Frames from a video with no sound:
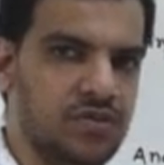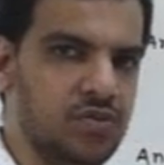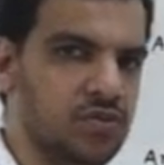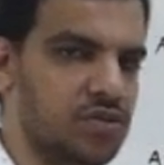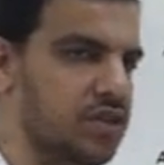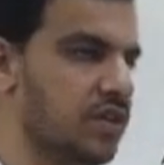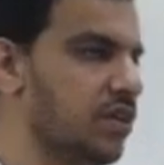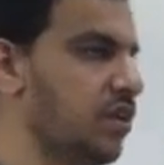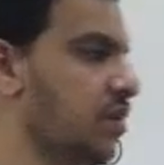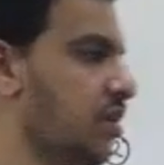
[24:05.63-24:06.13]

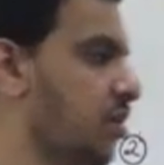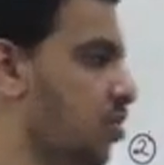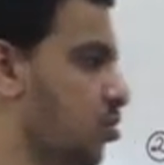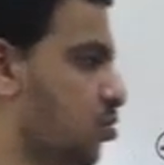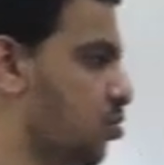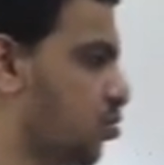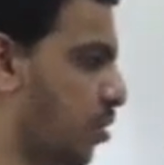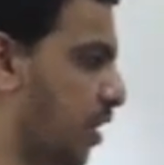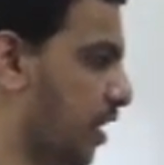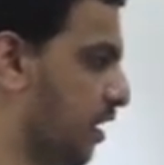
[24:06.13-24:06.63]
okay.
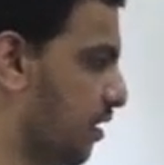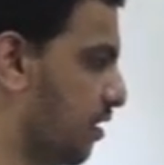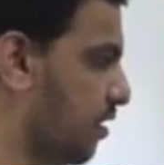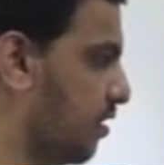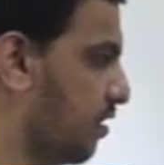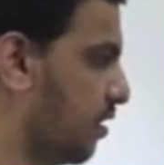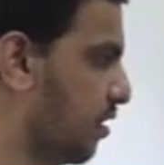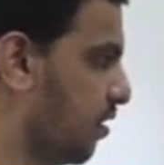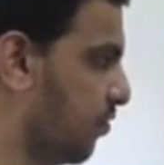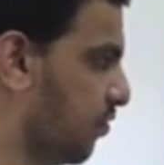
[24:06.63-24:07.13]
So
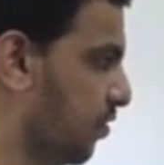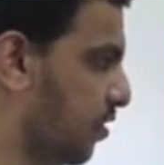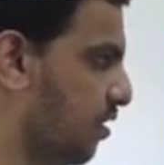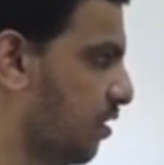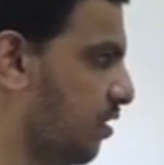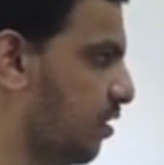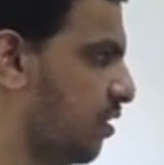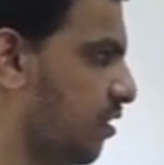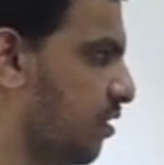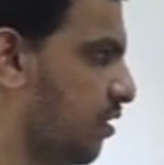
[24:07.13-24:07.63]
angle
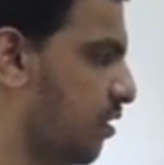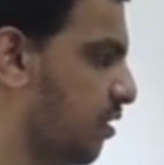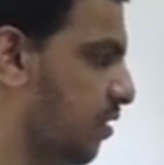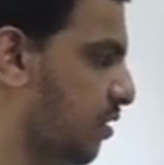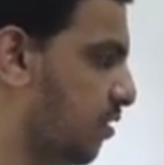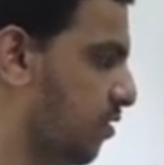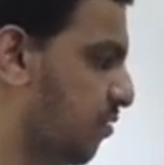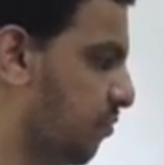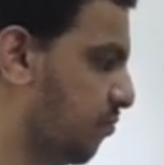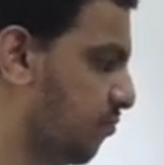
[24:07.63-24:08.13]
covered
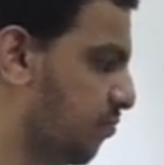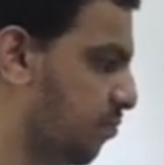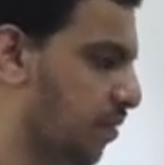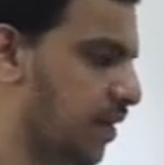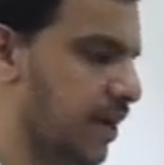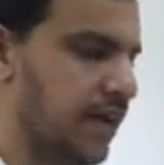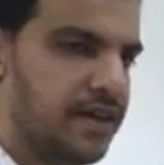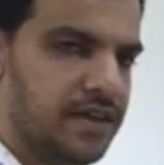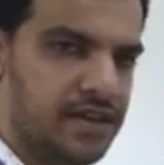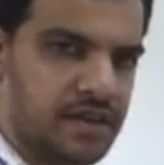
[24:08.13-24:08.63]

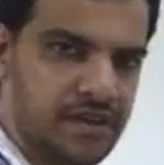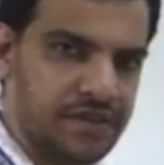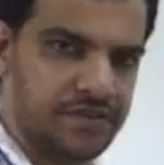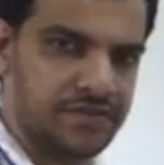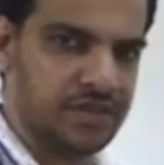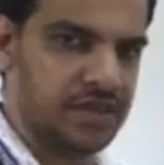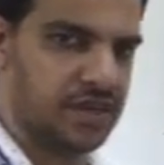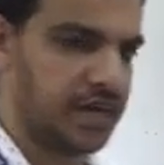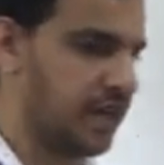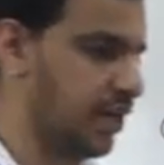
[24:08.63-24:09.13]
by
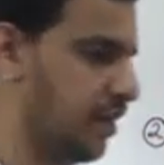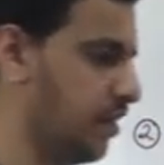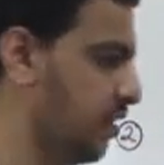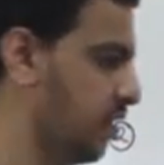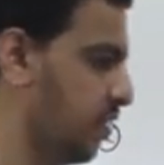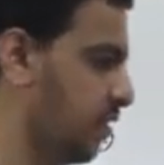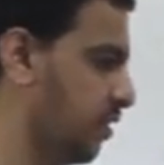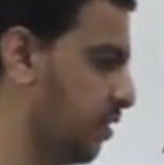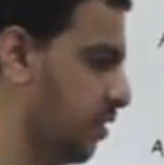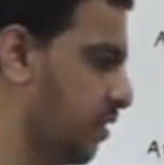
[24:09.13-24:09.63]
our hand
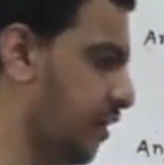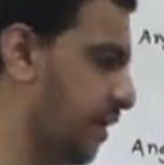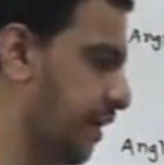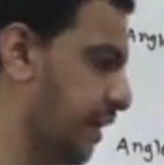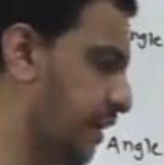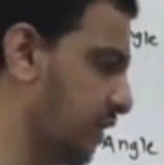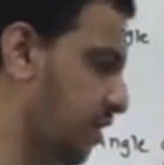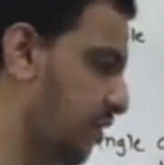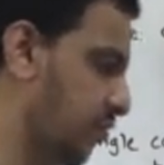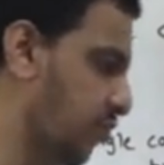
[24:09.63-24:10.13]

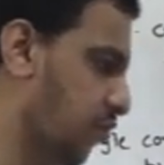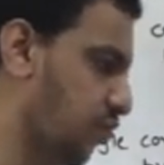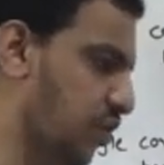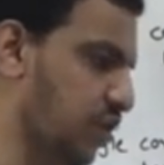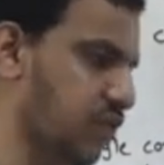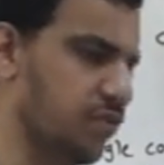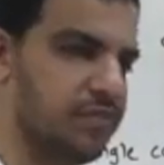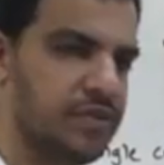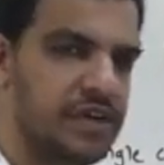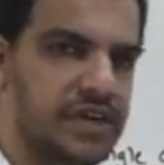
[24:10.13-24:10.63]
in
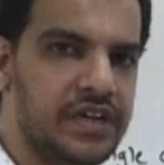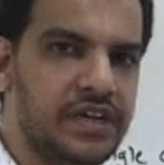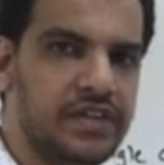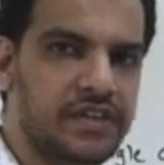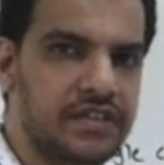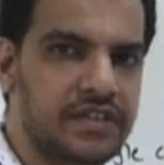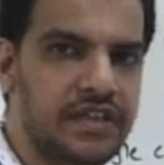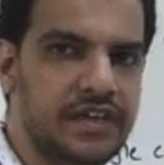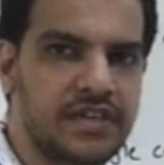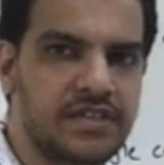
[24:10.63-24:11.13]
1
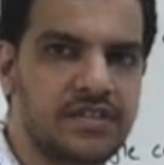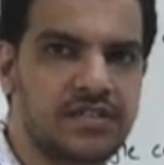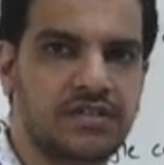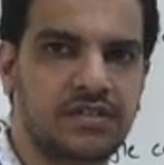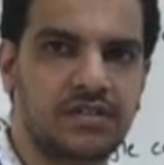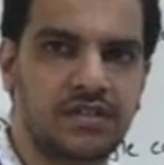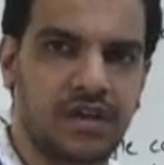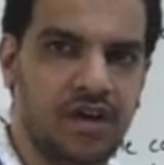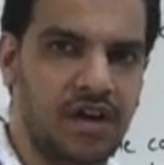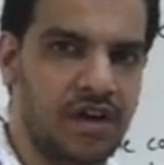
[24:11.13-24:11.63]
minute, that is
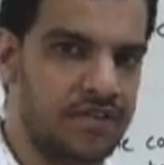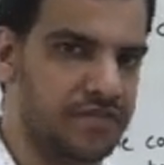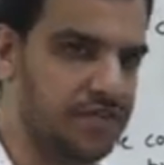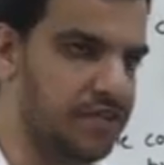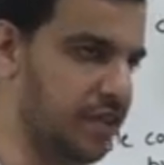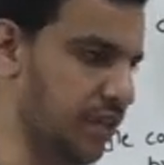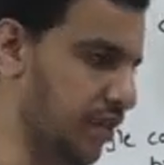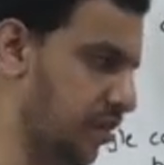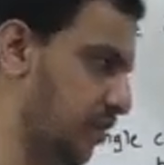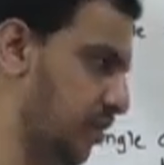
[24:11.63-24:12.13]
a
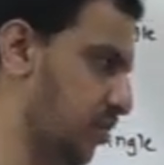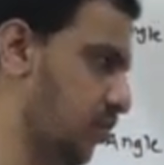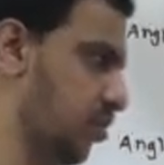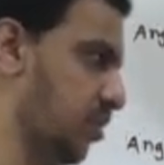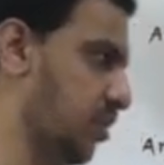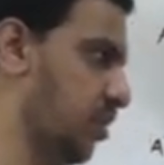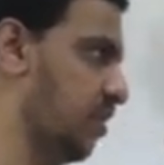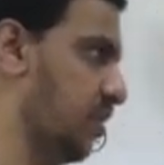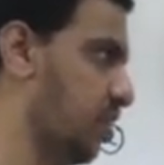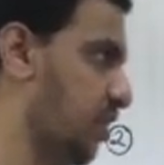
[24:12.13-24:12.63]
half degree,
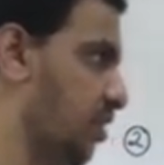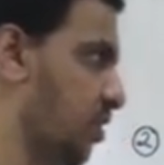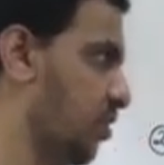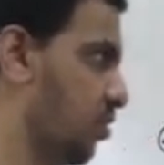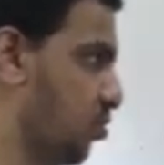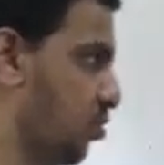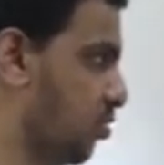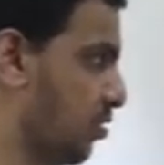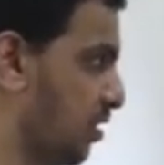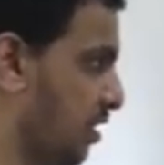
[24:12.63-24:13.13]
okay.
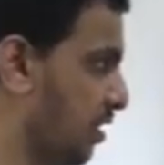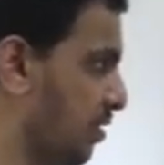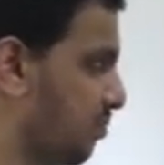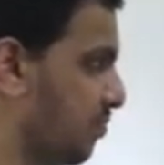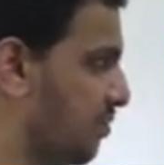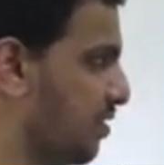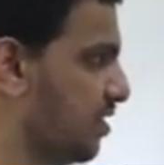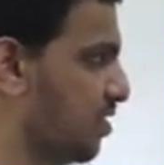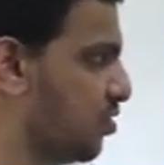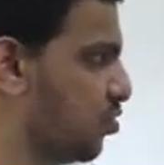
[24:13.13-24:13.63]
So
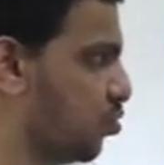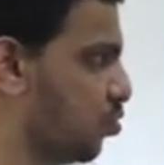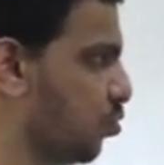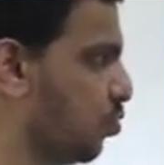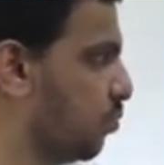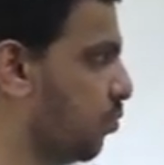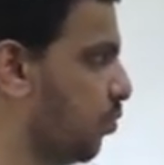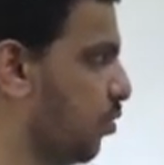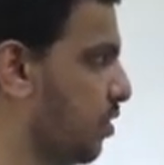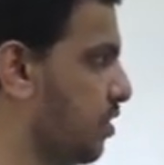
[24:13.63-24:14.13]
keep these
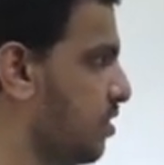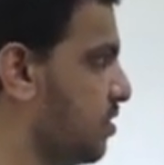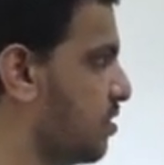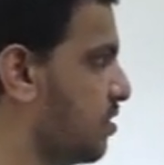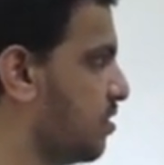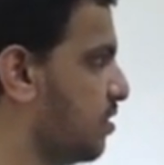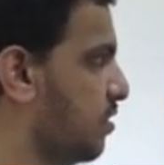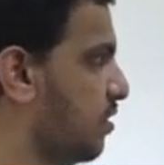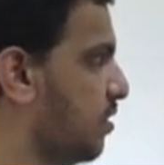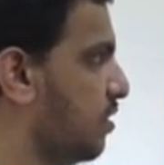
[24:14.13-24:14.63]
2
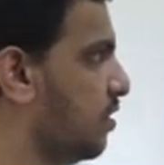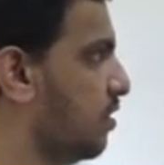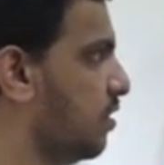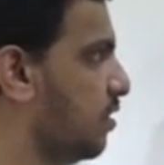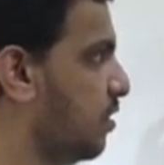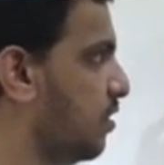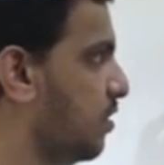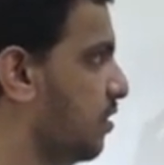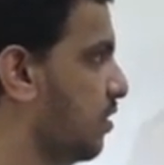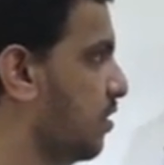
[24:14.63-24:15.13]
points.
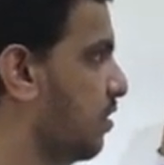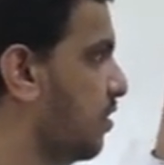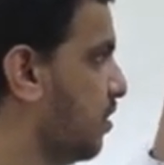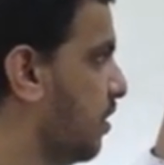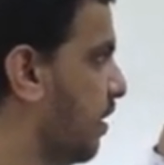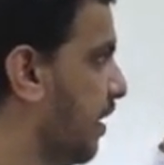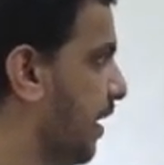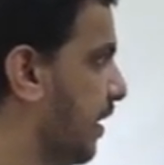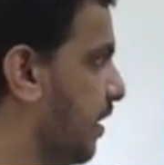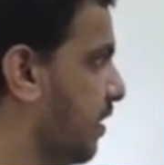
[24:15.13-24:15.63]

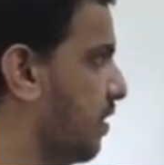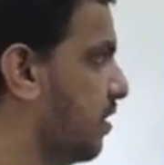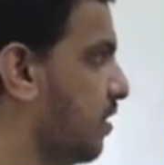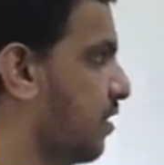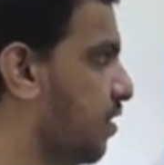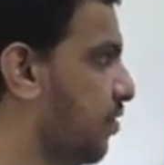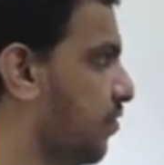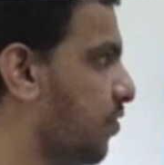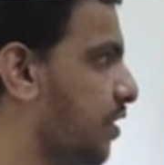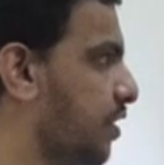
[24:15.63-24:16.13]

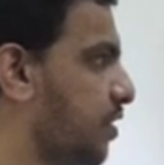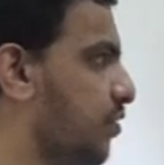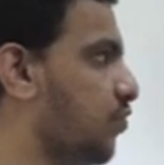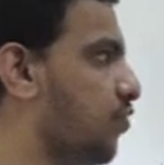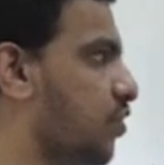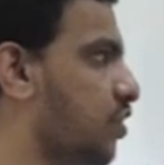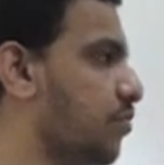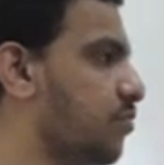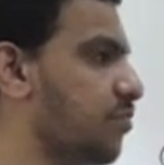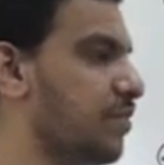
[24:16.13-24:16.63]
Angle covered in
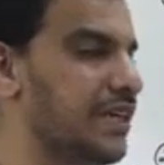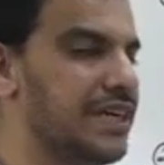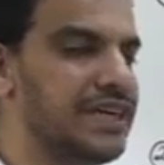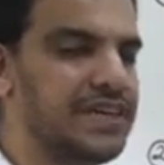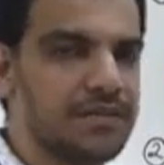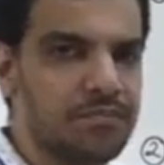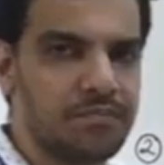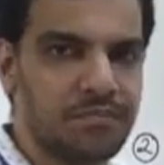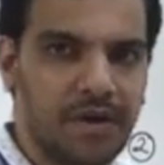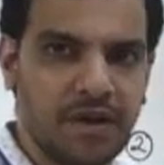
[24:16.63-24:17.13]
1
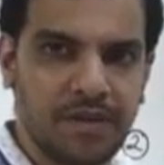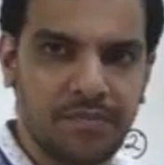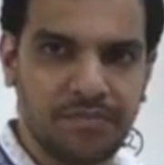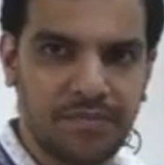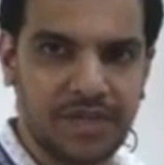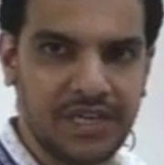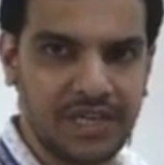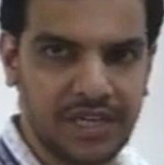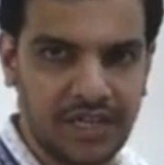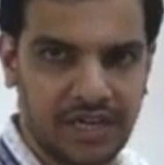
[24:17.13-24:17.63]
minute by
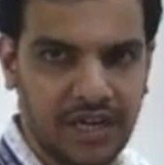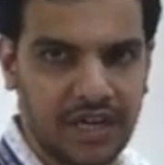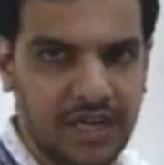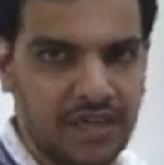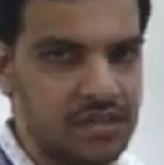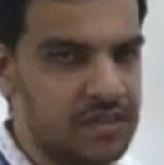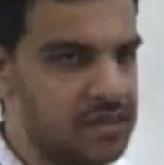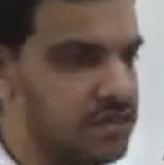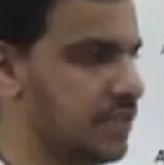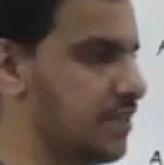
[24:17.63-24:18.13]
minute
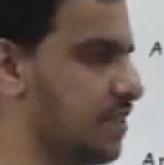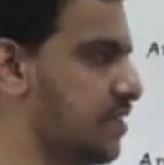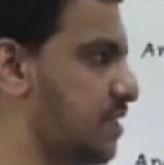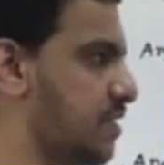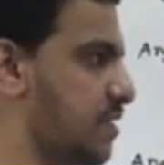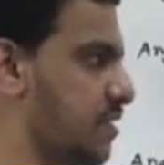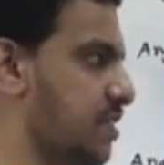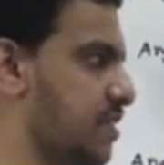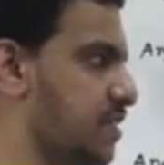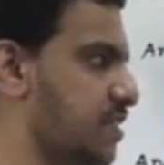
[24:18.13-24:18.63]
hand is
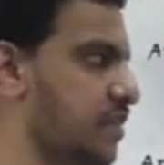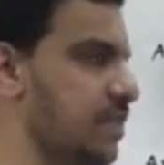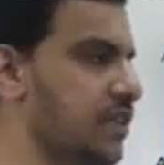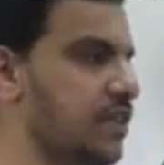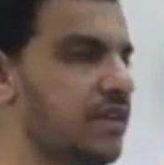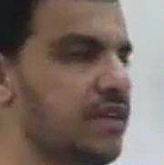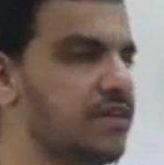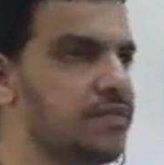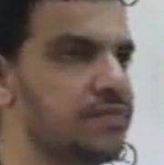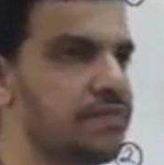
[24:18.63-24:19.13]
6
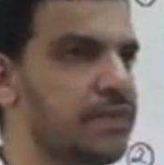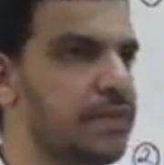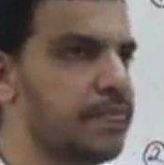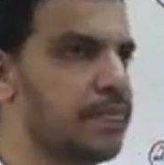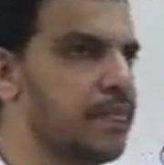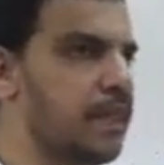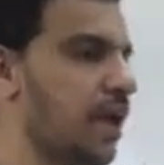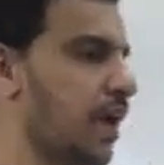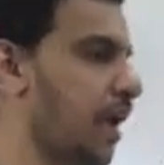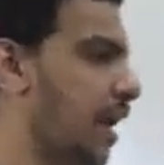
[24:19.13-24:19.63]
degree,
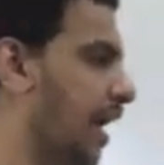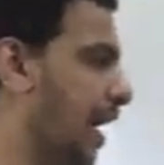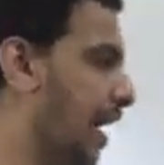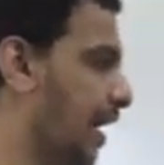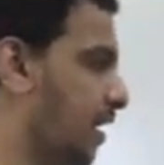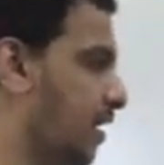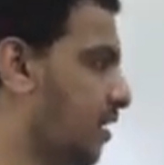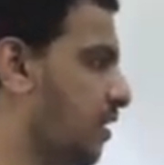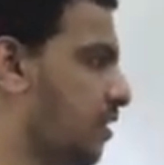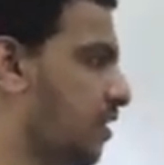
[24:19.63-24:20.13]

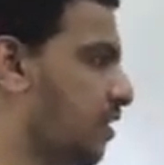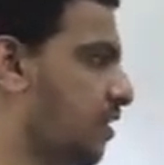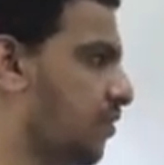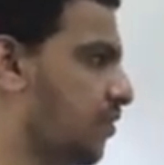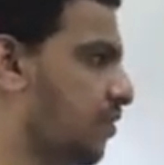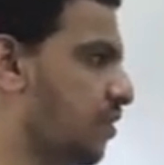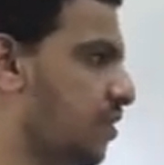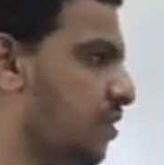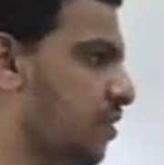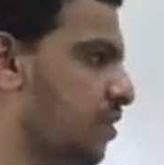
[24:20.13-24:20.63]
angle
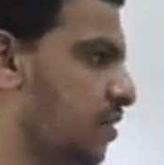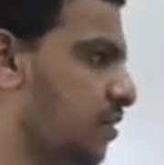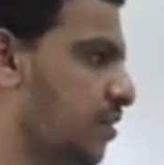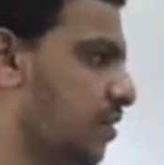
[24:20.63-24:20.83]
covered